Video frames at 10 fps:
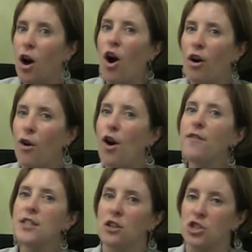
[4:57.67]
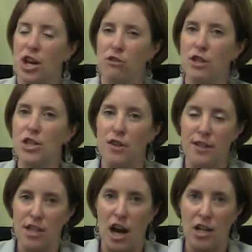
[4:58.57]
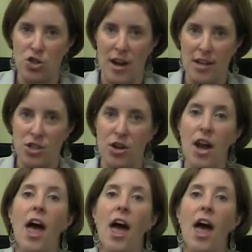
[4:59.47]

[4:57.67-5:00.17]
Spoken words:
Hargrove is our general service contractor.